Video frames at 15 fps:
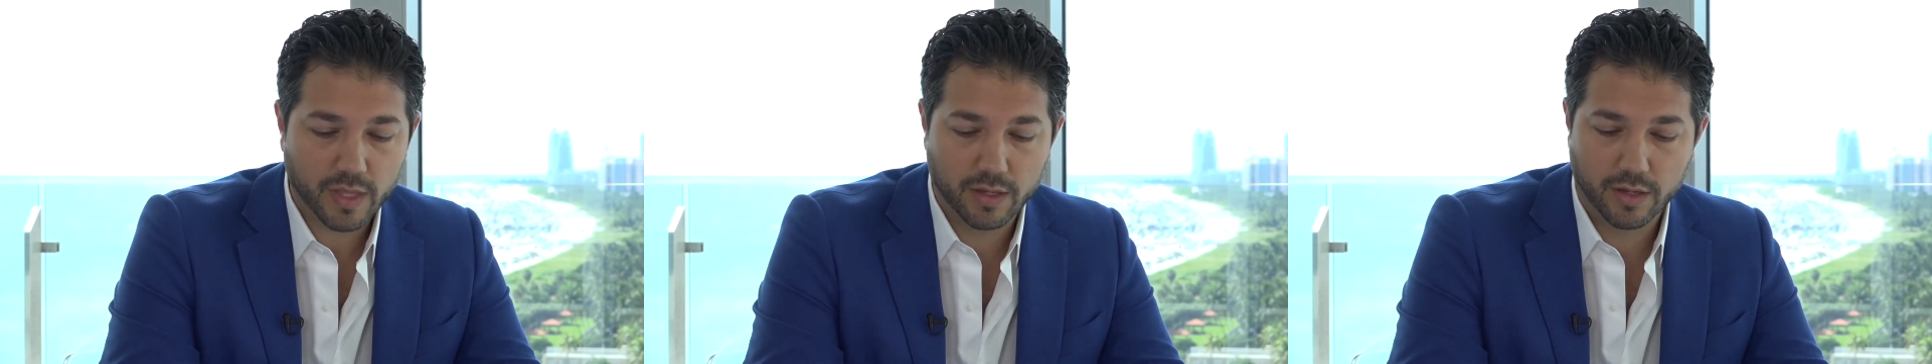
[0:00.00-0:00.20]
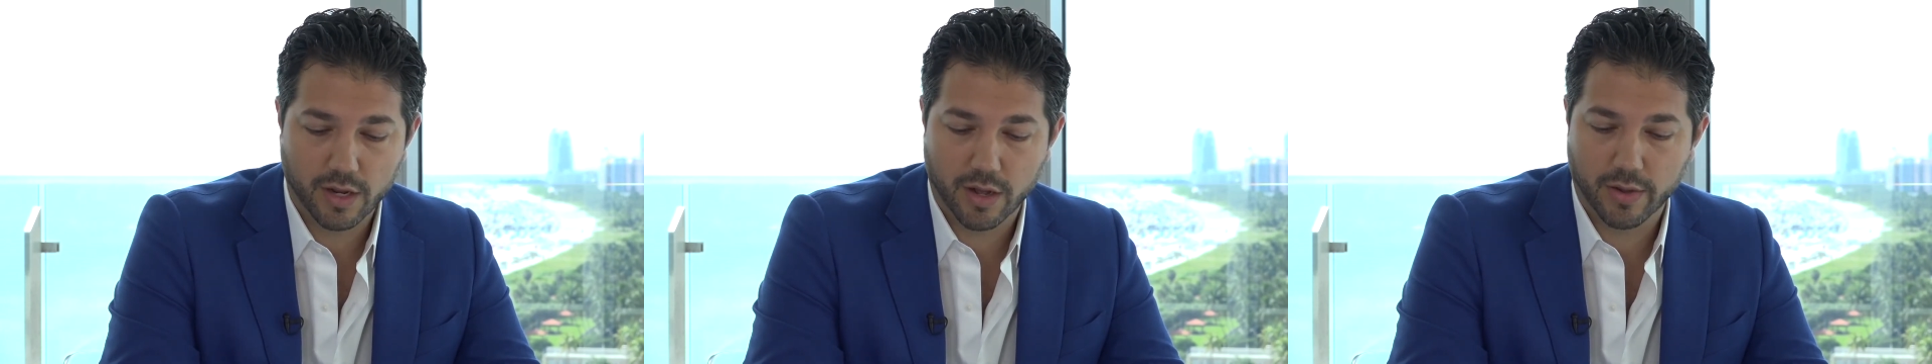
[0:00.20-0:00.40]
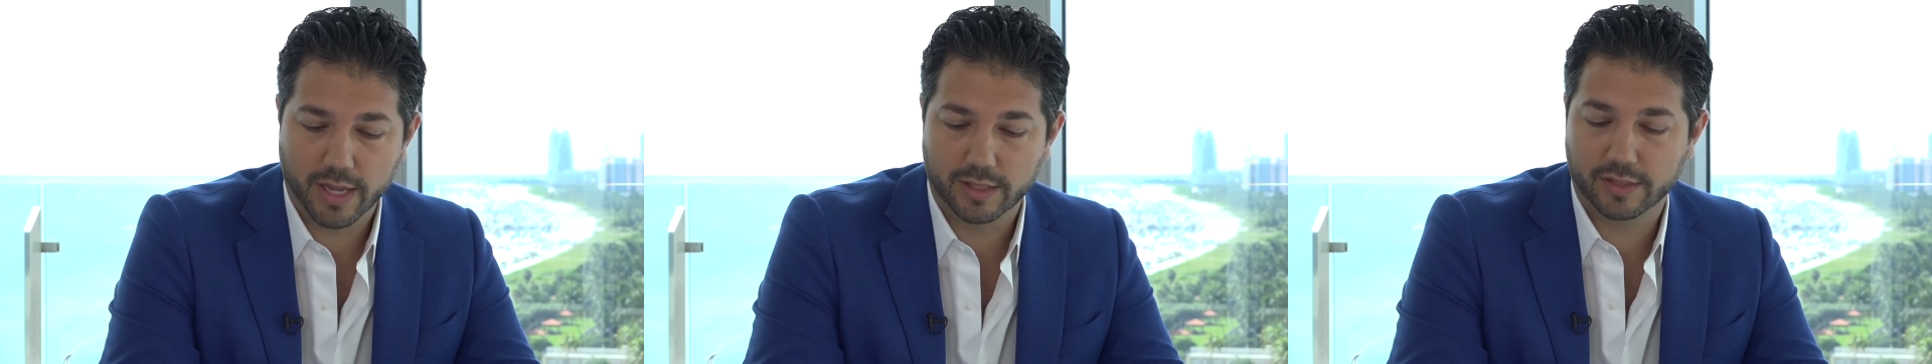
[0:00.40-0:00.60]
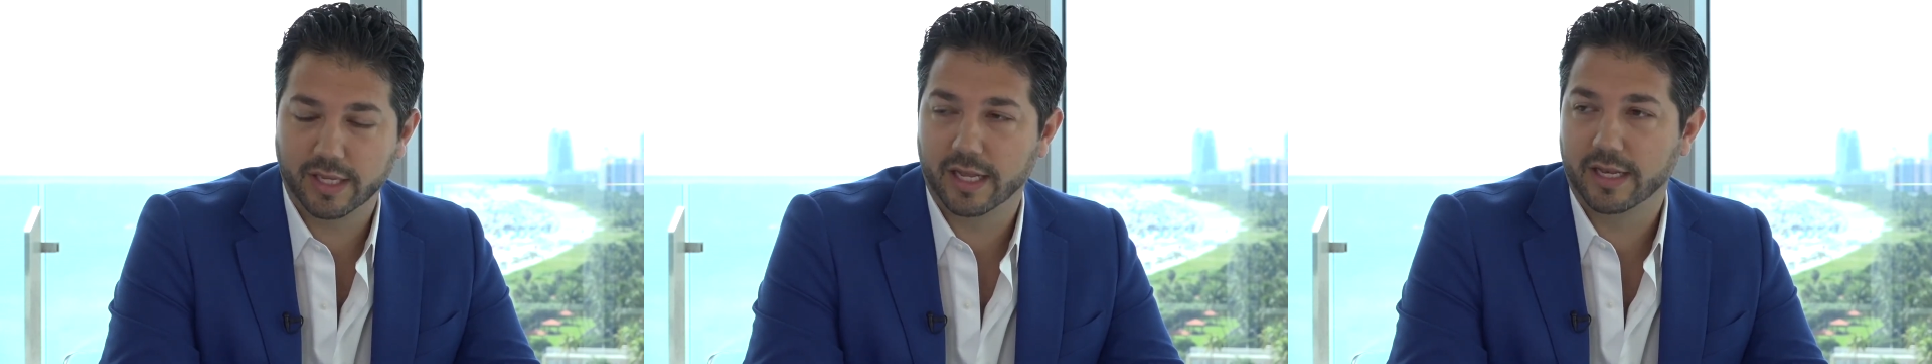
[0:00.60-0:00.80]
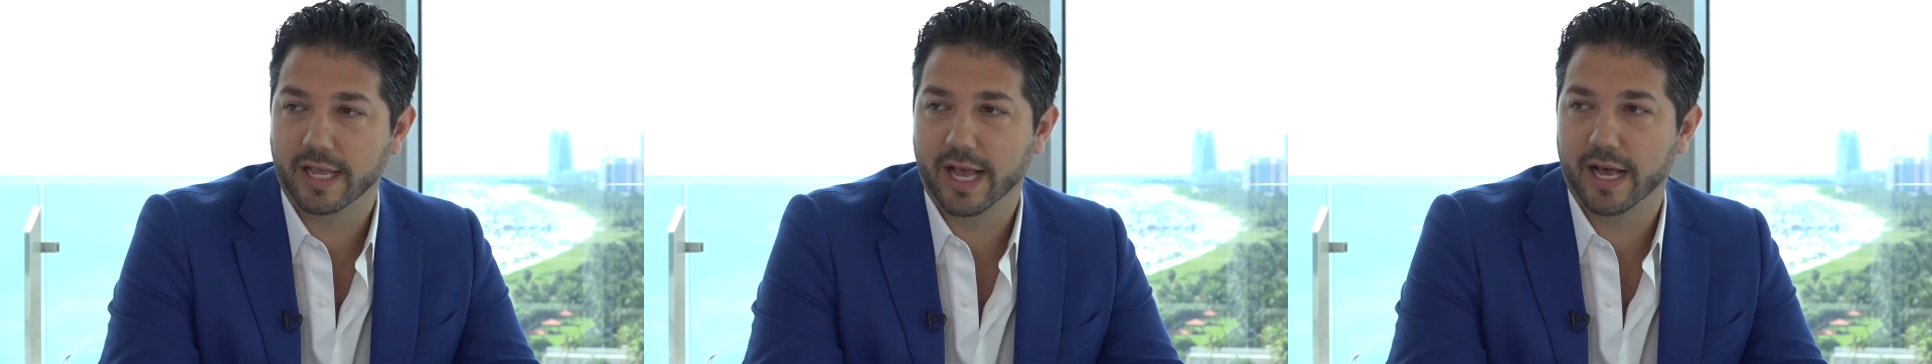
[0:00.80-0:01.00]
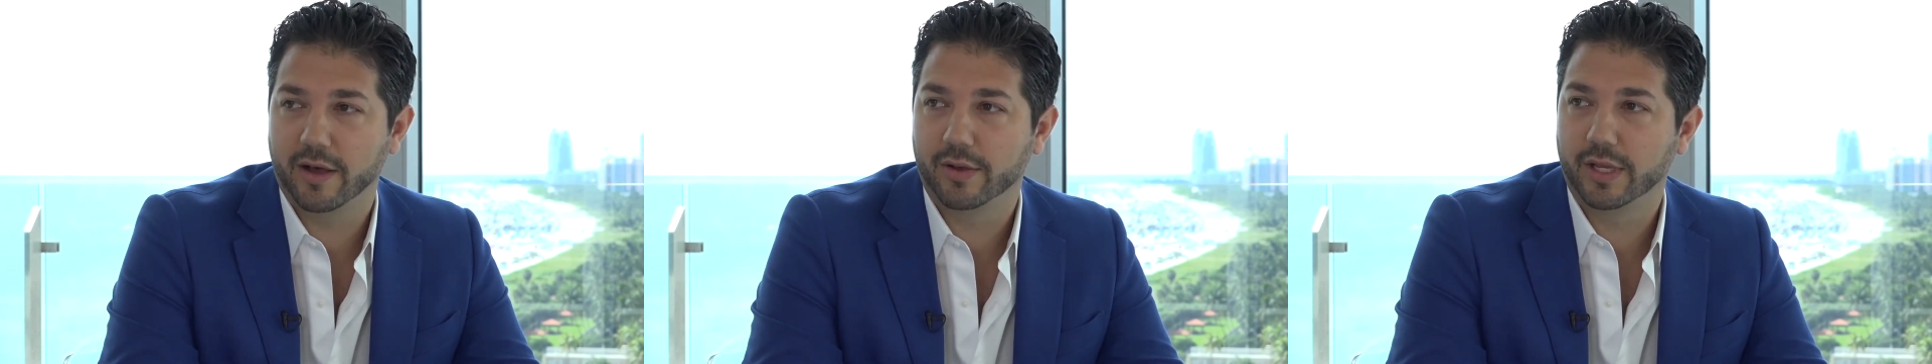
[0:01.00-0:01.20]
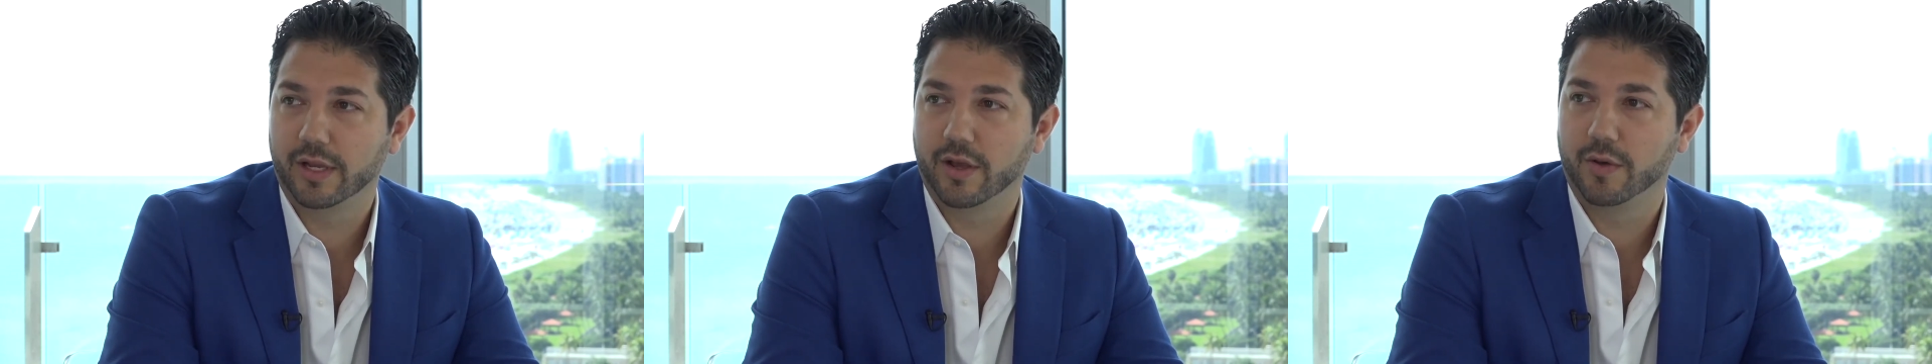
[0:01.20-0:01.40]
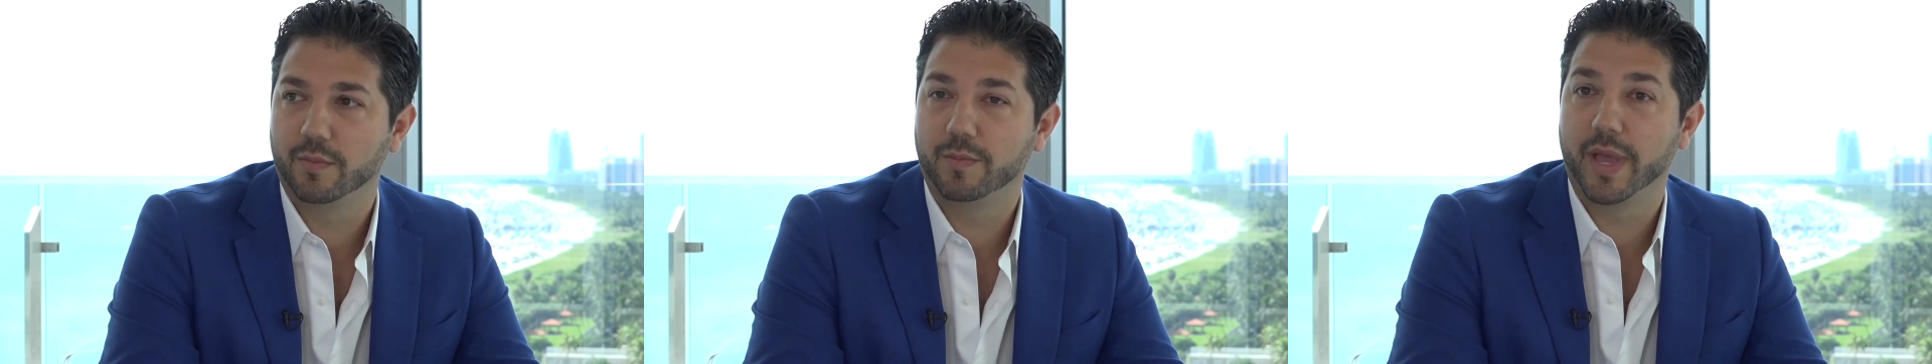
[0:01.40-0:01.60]
is send out
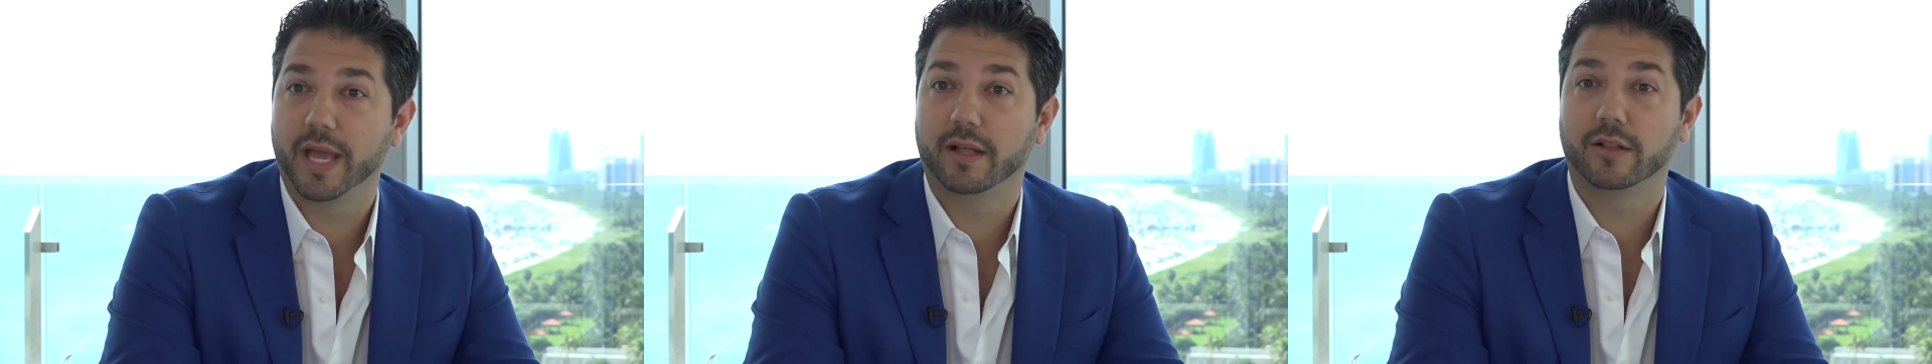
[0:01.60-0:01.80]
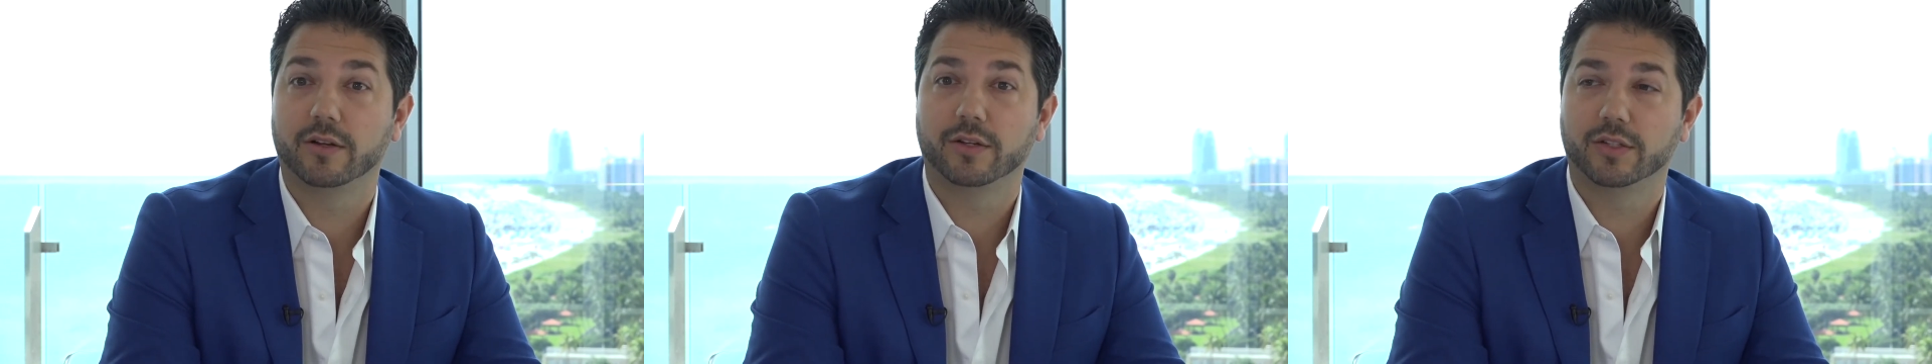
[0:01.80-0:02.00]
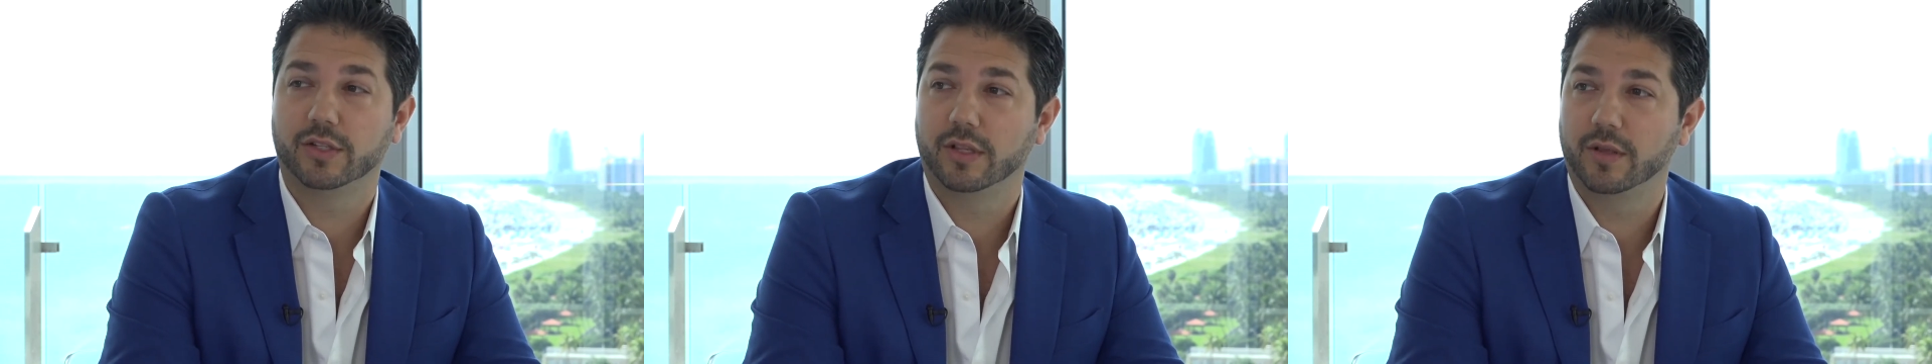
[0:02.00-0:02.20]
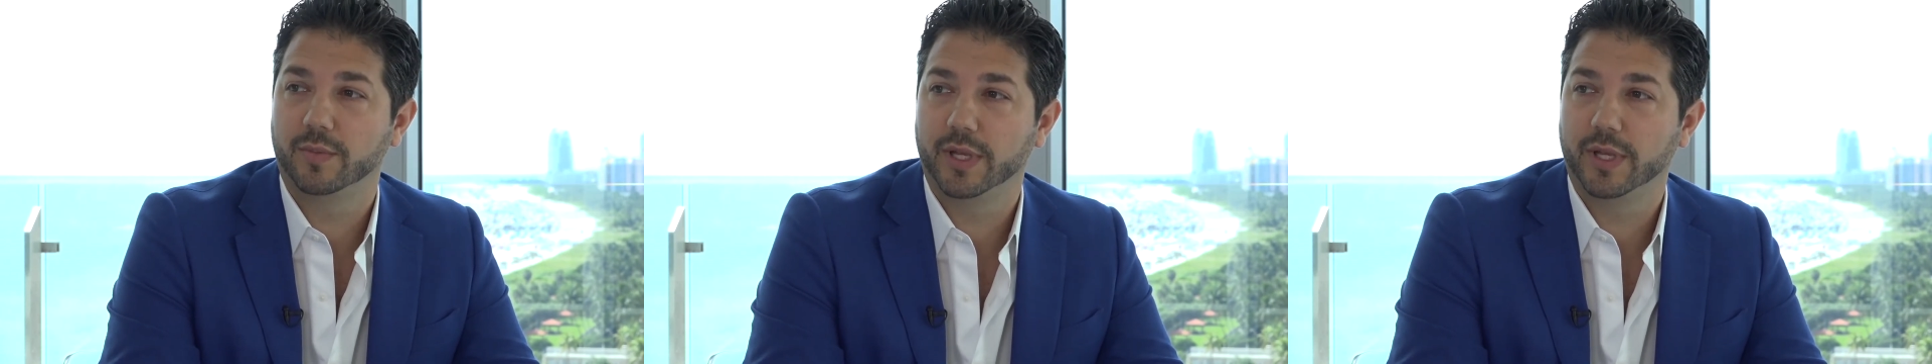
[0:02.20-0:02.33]
mailers to the